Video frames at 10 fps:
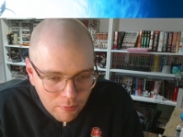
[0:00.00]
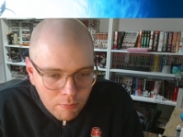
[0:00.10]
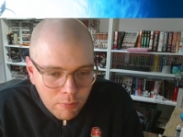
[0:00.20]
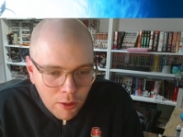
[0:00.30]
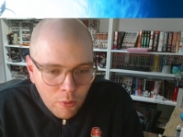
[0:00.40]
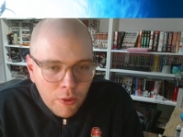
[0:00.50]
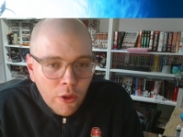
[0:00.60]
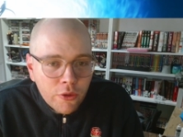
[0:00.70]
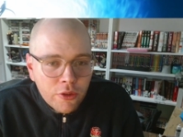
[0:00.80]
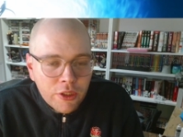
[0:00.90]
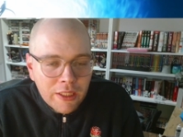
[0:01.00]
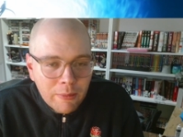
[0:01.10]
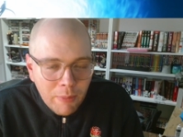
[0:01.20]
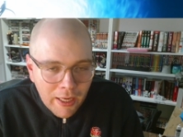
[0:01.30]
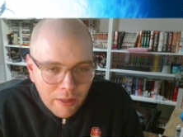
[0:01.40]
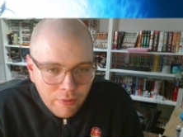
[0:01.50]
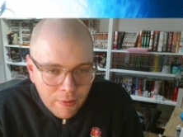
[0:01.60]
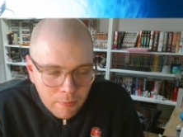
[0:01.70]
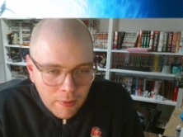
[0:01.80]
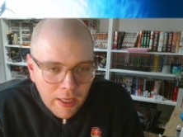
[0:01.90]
but we got to see the back of him,